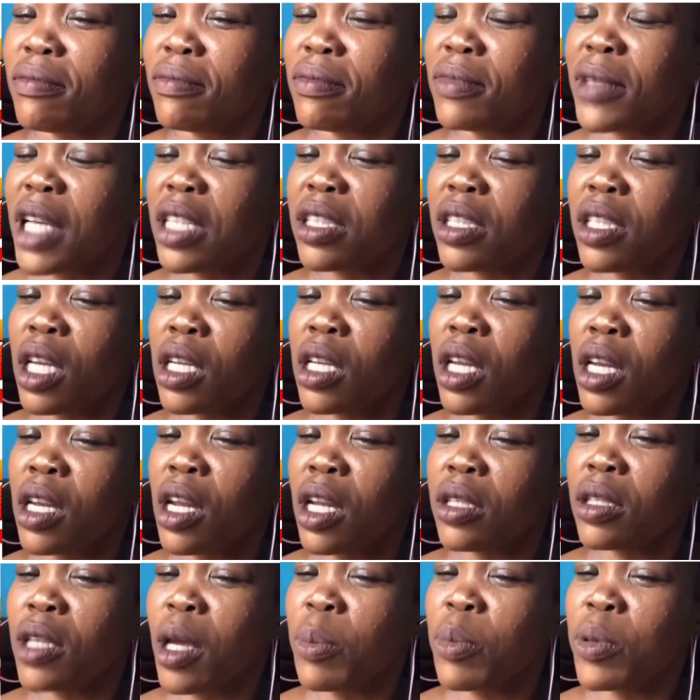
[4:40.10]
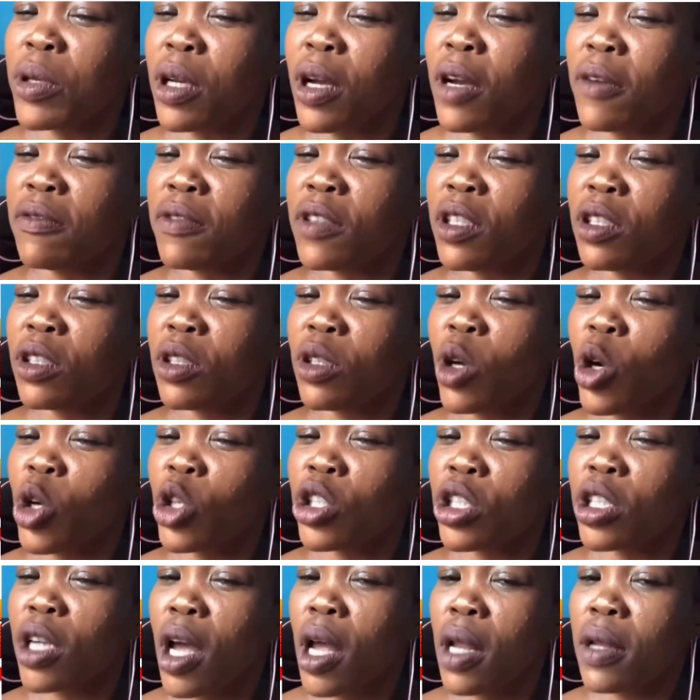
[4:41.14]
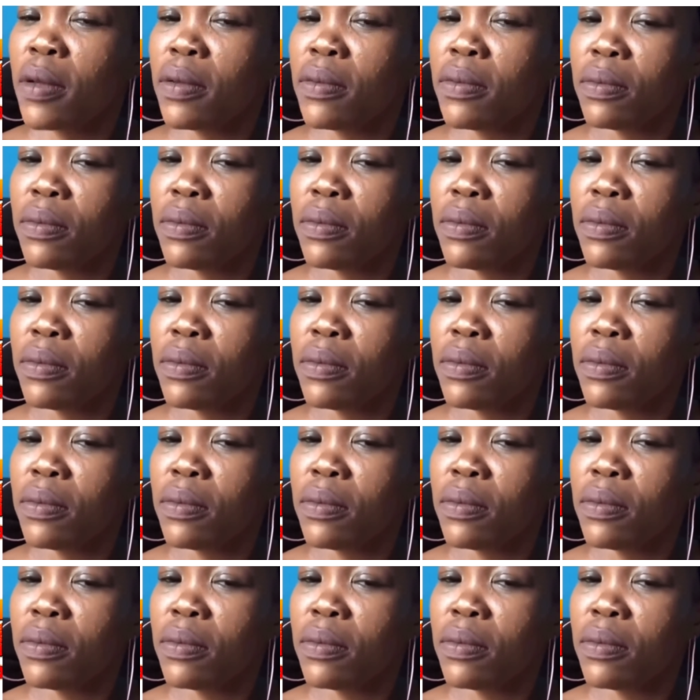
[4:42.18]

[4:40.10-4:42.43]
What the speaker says: That's another topic of discussion.